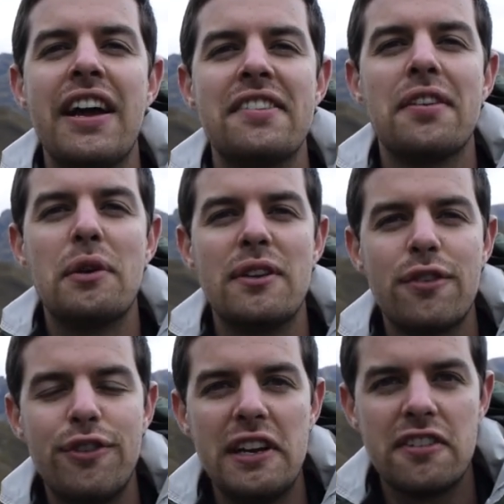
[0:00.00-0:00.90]
right, so we
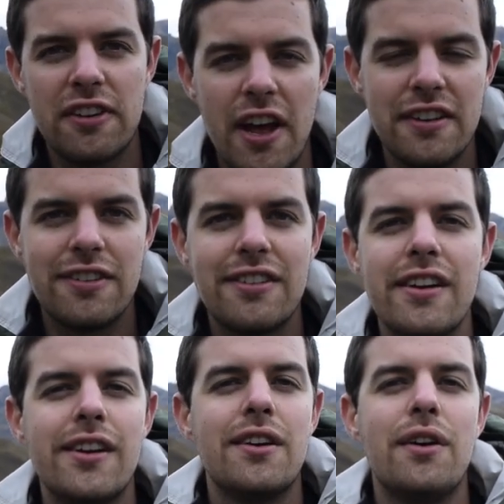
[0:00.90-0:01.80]
just finished lunch.
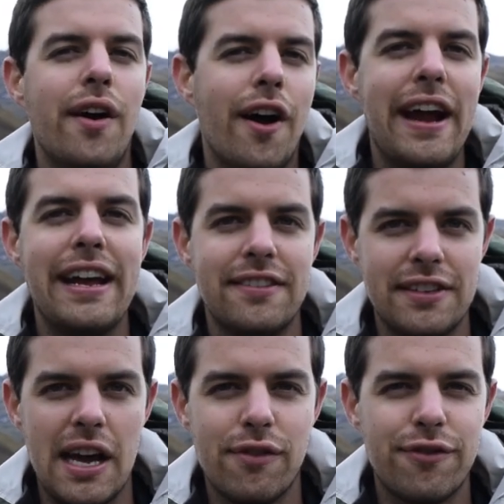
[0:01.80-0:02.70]
Our hands
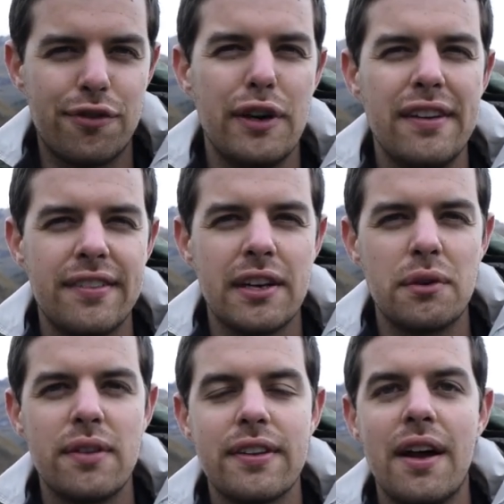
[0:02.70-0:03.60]
are now freezing.
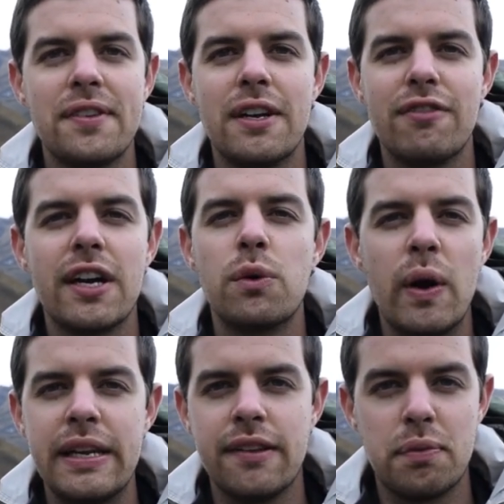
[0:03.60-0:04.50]
We stopped in a very
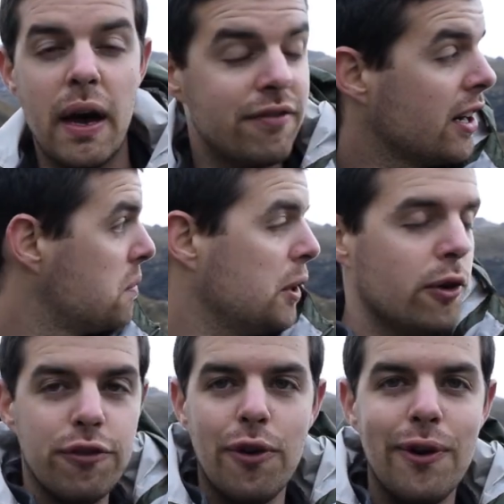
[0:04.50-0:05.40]
windy spot, very
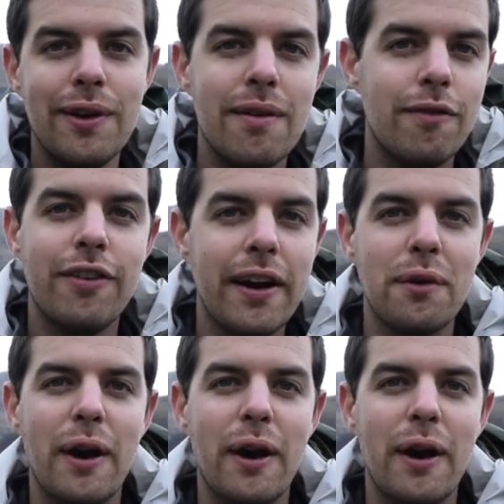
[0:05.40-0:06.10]
beautiful, very